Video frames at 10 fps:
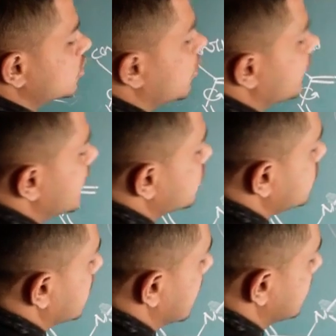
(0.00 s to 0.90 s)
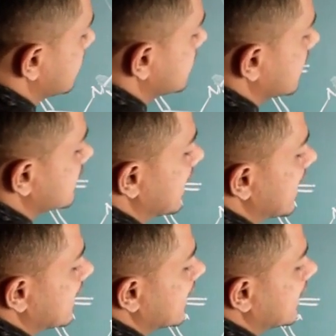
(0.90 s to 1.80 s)
So we used to get this
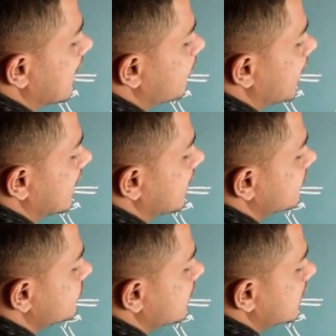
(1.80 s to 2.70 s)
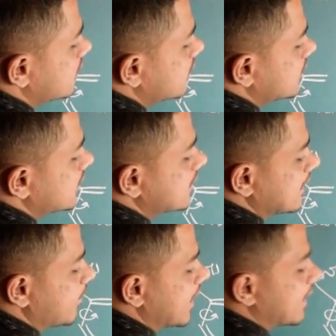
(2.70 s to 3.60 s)
cyclic amide. This is
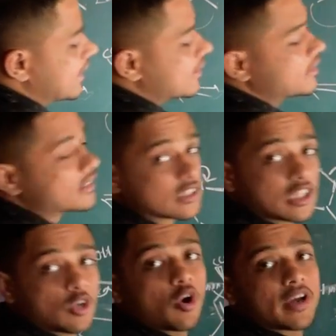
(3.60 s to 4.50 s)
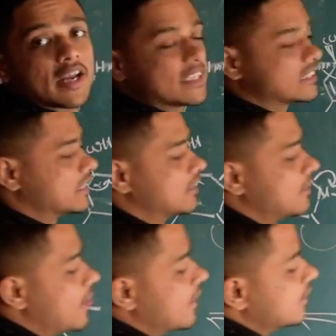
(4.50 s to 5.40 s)
amide, right? CONH.
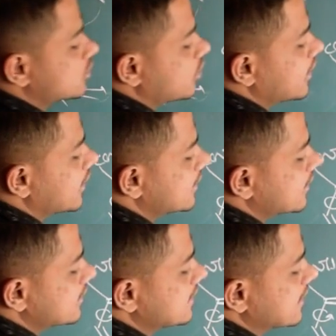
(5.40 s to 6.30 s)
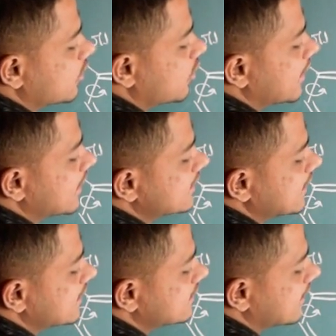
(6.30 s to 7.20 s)
So here it is
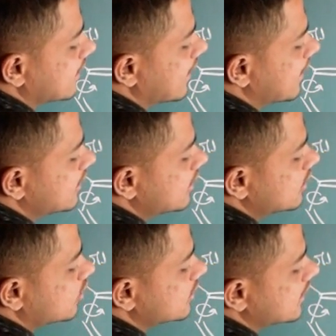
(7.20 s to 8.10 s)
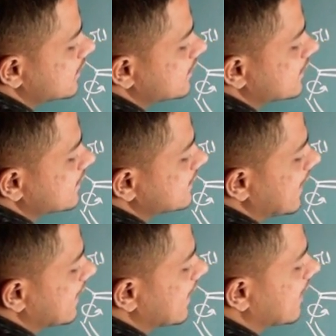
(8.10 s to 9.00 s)
CONCH3, right? So this is
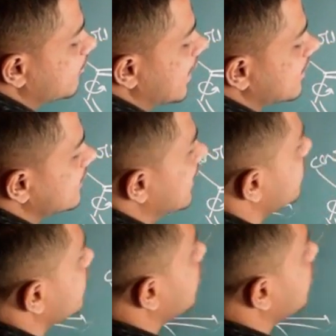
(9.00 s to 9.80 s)
cyclic amide, that we